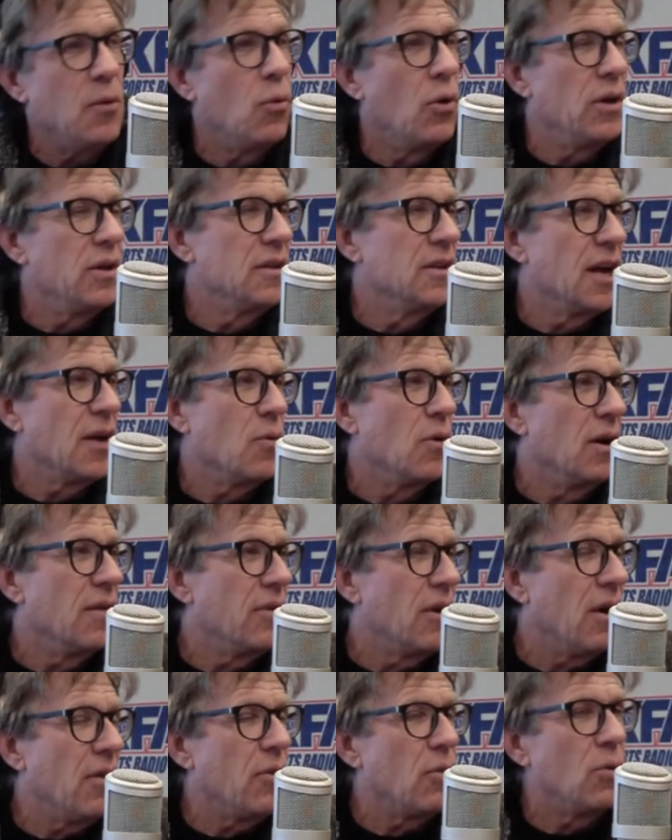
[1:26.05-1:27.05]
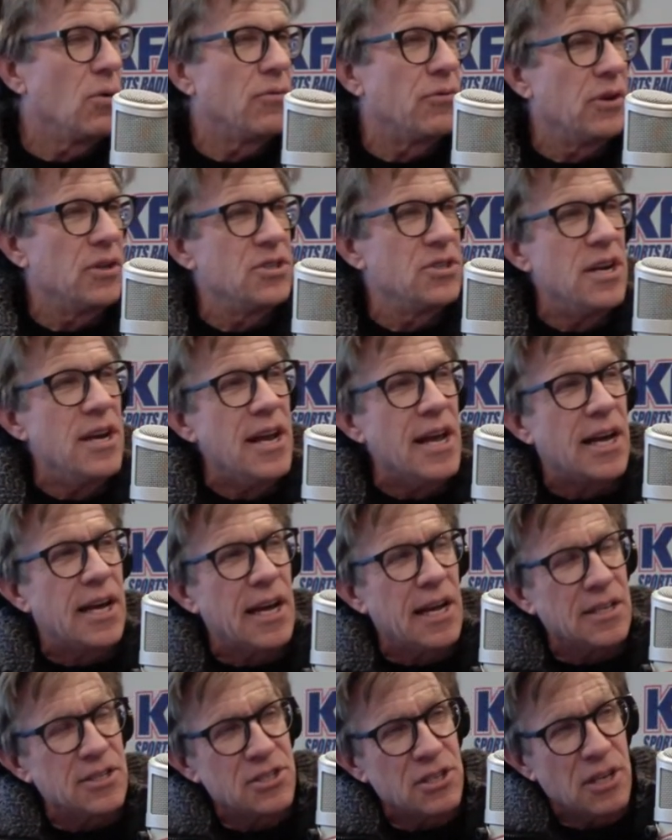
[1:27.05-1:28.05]
like like one of our other old friends, Nick
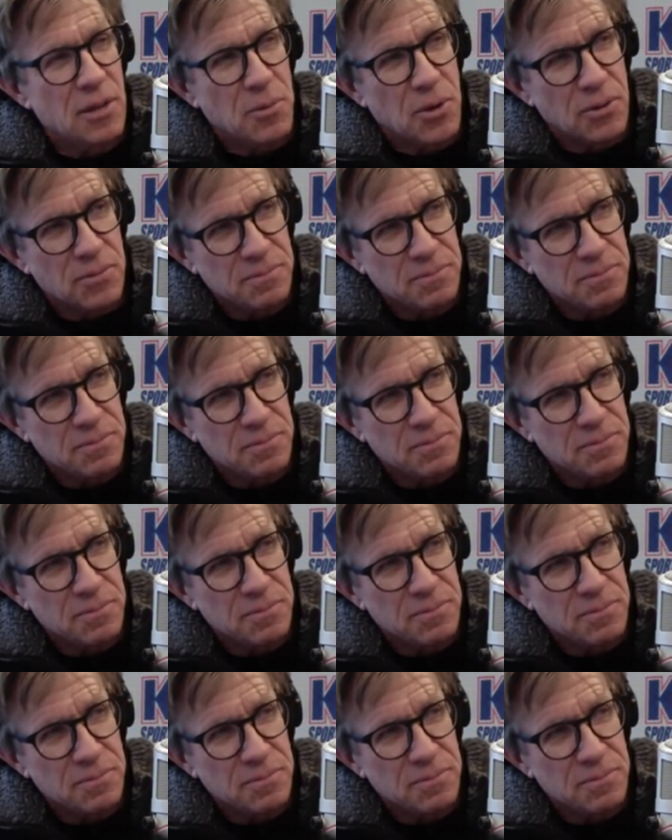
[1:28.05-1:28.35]
Anselmo.